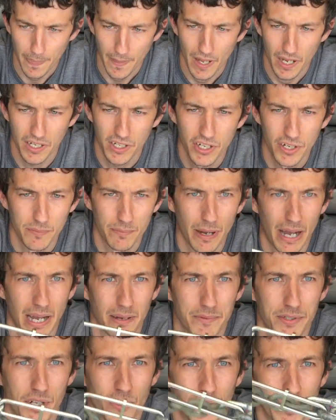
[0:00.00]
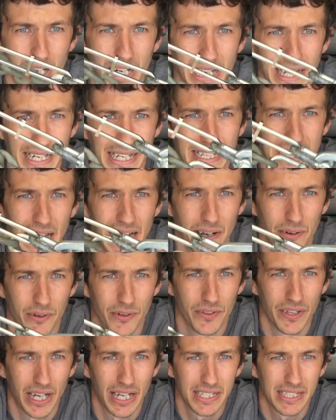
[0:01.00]
I could have perhaps gone a link down
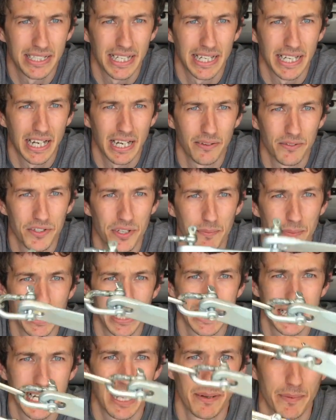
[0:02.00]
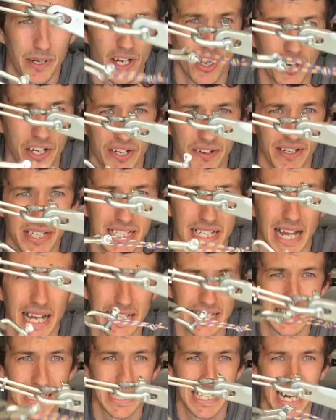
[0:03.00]
on that to take out some of the slack, but the idea is that
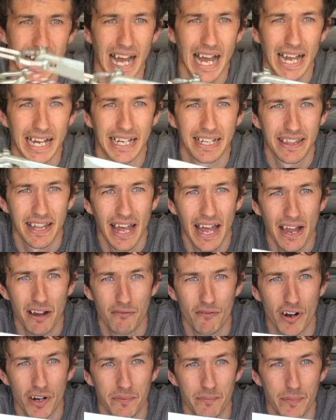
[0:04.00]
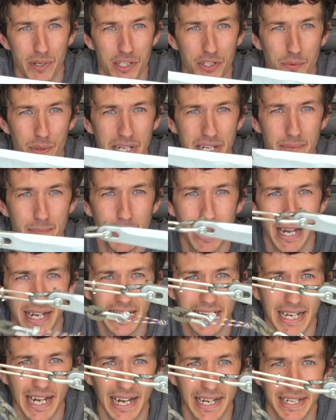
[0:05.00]
slack there running between the back
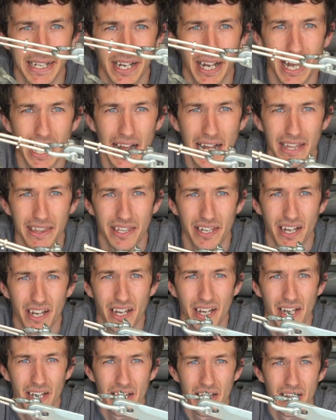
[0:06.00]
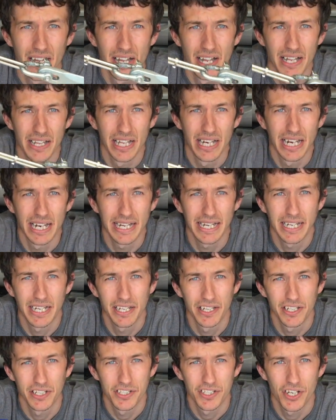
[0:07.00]
of the anchor and the link
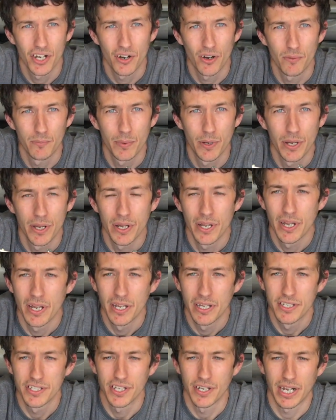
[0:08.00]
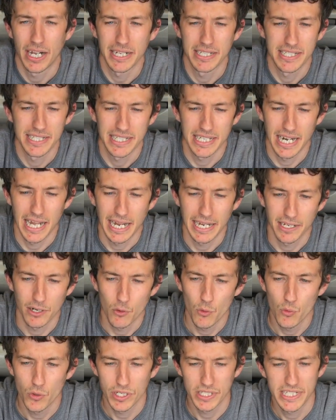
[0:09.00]
at the top. So that slack,
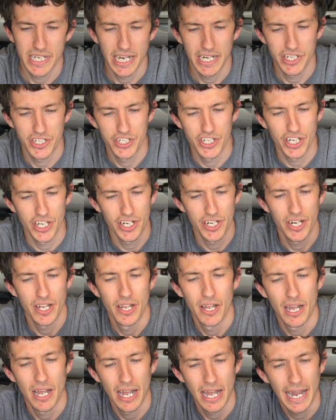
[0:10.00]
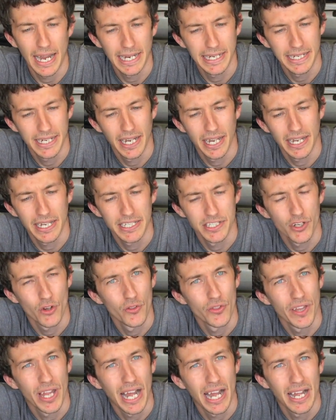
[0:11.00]
all the tension at anchor is
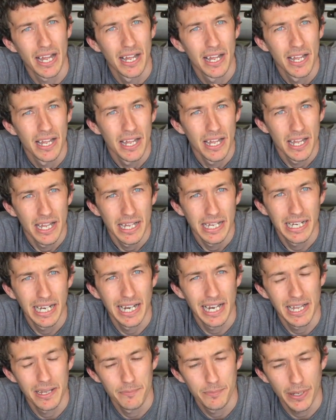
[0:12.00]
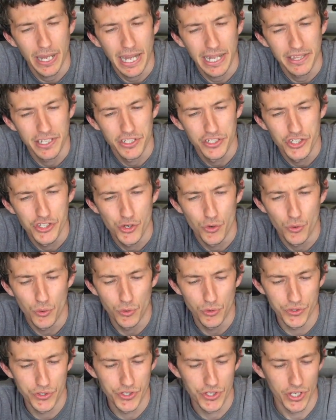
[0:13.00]
on that clip at the
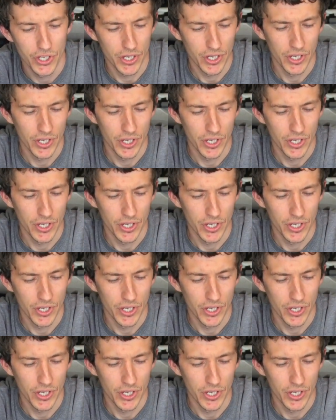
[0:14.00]
jaws.